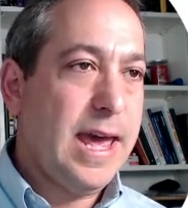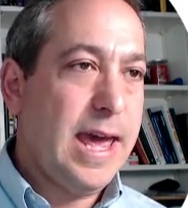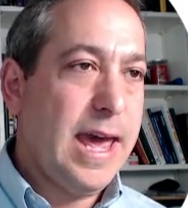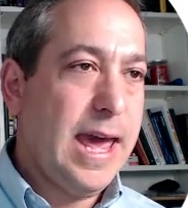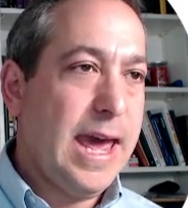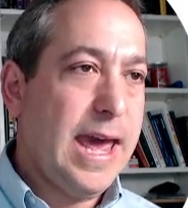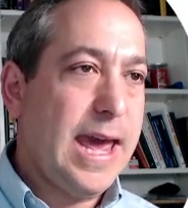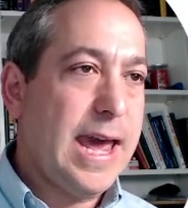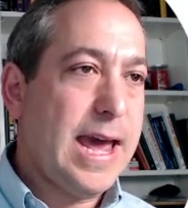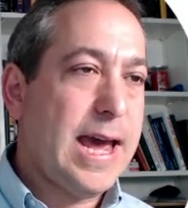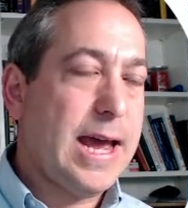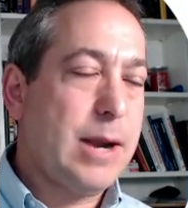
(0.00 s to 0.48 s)

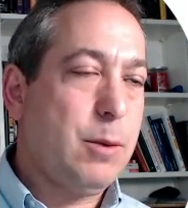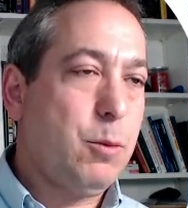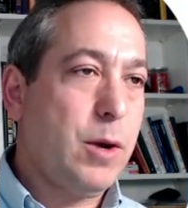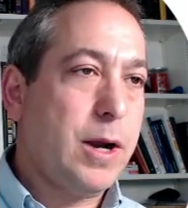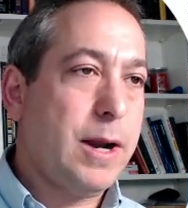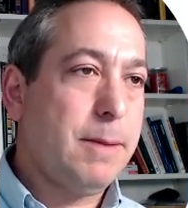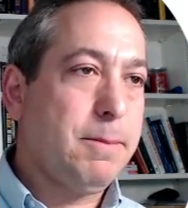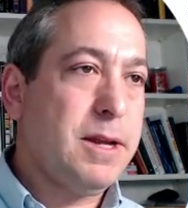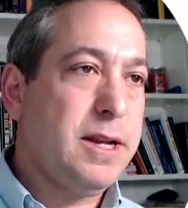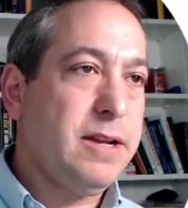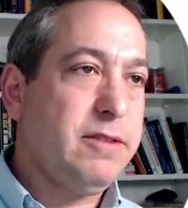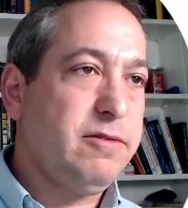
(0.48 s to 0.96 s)
And what
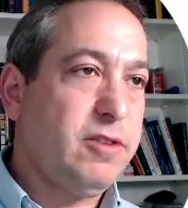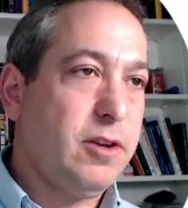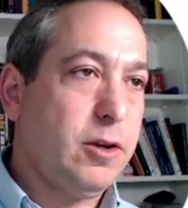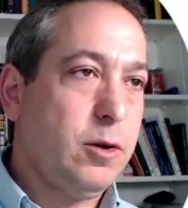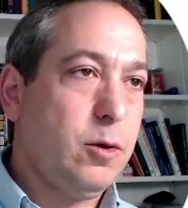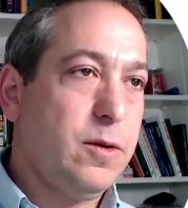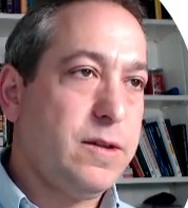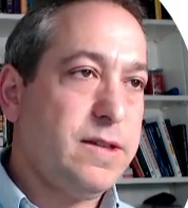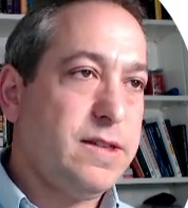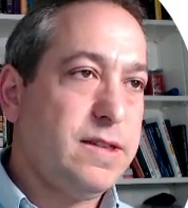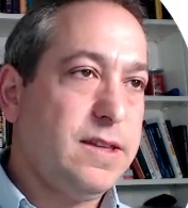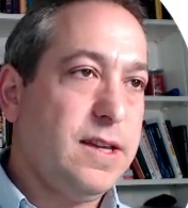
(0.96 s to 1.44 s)
I'm going to
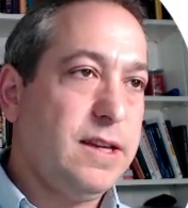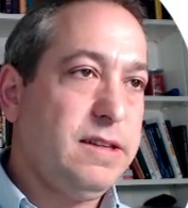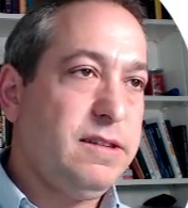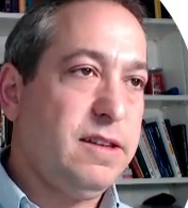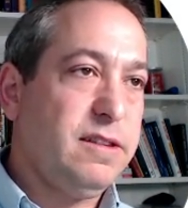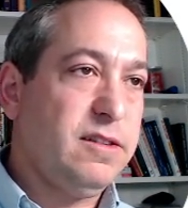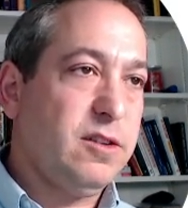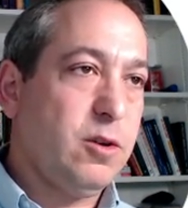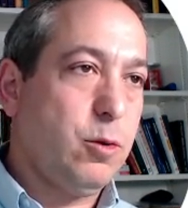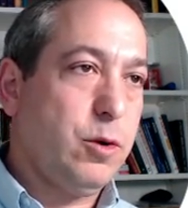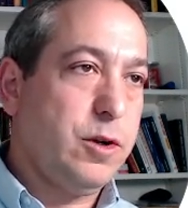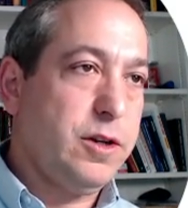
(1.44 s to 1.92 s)
do is this
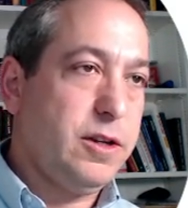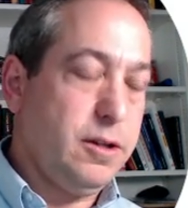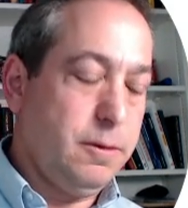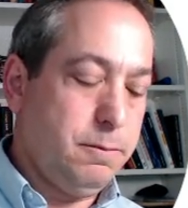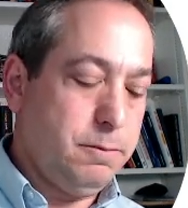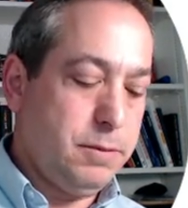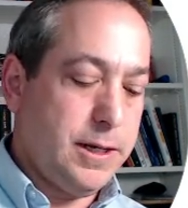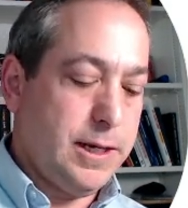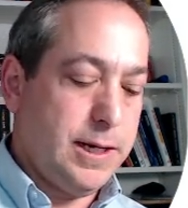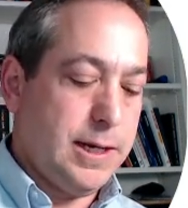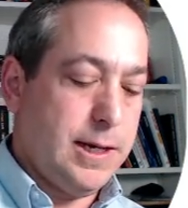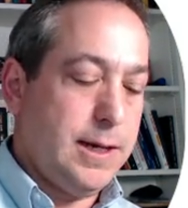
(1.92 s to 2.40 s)
is going to
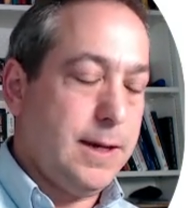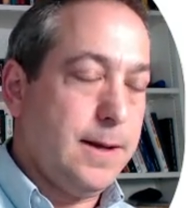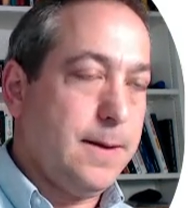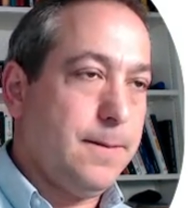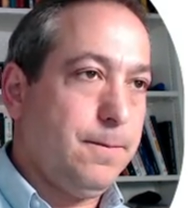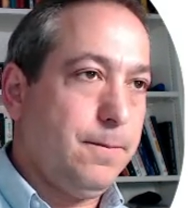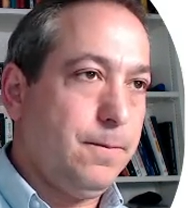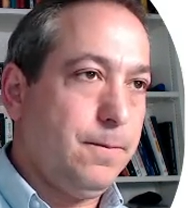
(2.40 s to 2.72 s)
be